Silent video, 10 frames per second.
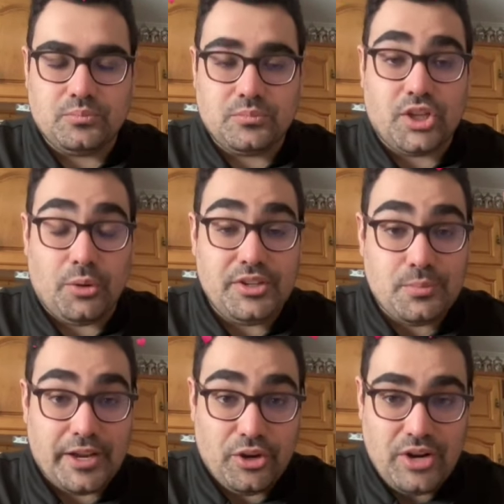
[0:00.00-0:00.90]
go into
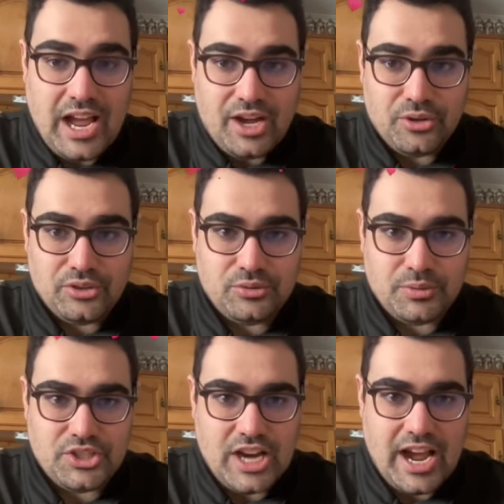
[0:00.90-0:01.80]
my own house,
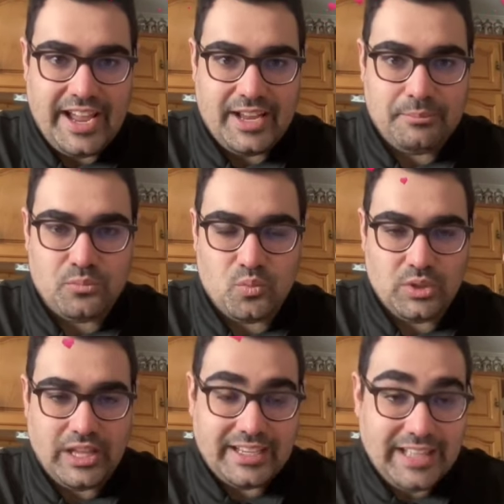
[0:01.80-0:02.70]
which I am
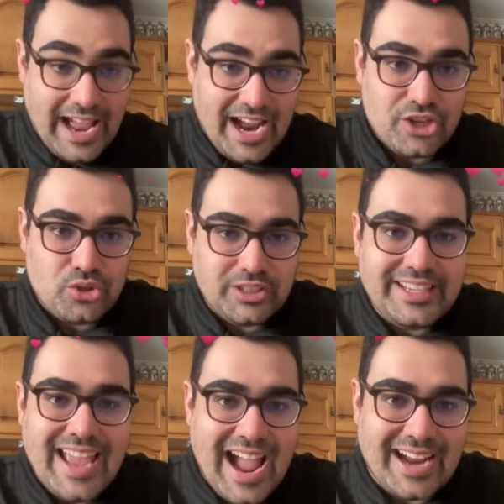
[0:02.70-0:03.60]
like
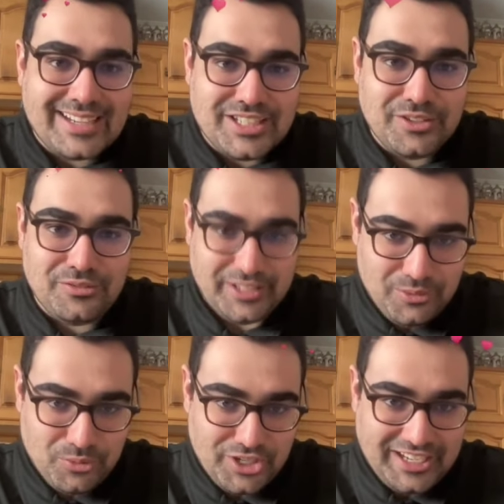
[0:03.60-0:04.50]
actually actively
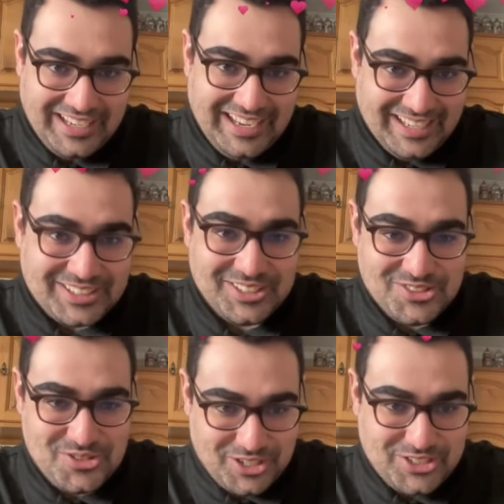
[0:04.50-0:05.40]
working in
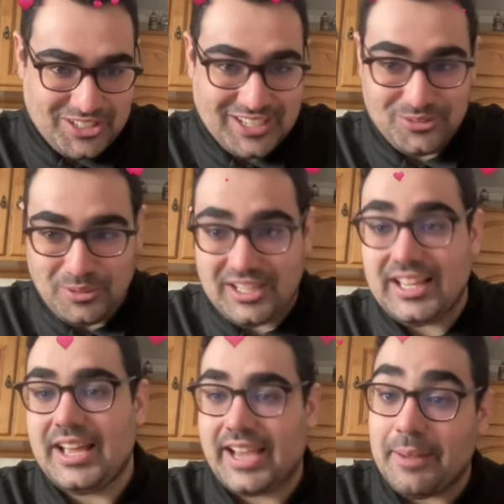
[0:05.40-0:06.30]
construction as well.
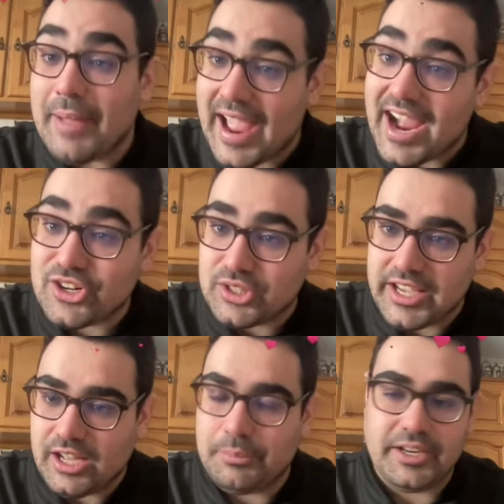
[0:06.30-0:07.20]
Like I'm actually
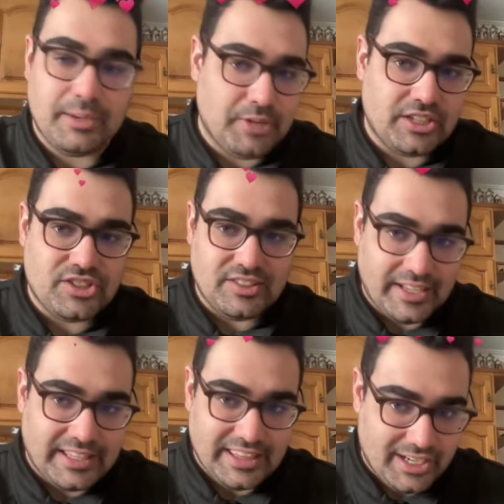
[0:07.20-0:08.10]
helping. I'm not just
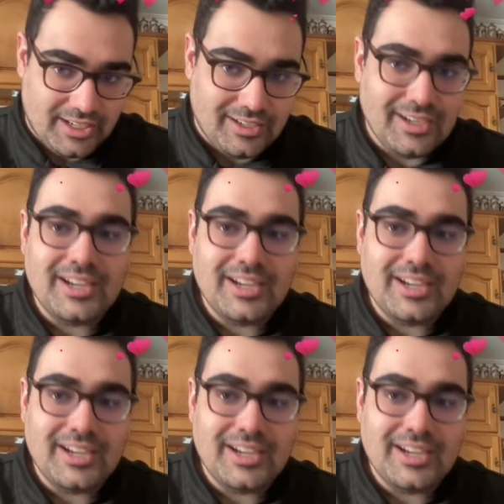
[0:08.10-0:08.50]
like there.